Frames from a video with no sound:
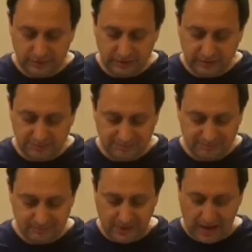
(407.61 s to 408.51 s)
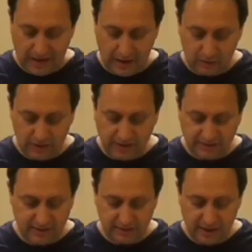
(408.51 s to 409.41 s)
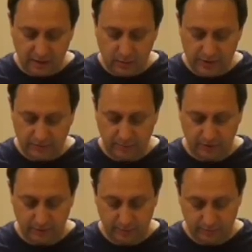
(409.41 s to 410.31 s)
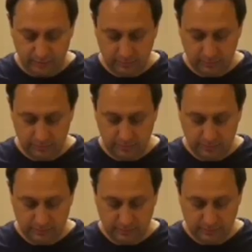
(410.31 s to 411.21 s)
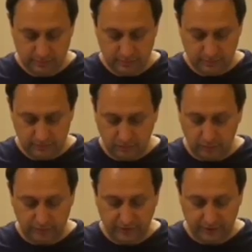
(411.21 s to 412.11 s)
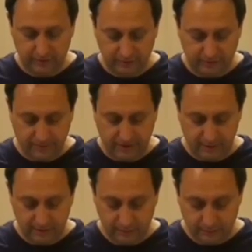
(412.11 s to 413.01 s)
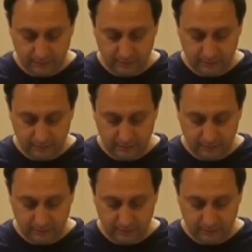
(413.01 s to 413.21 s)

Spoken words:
Really, how could I take that away from her? Joel stared into the fire.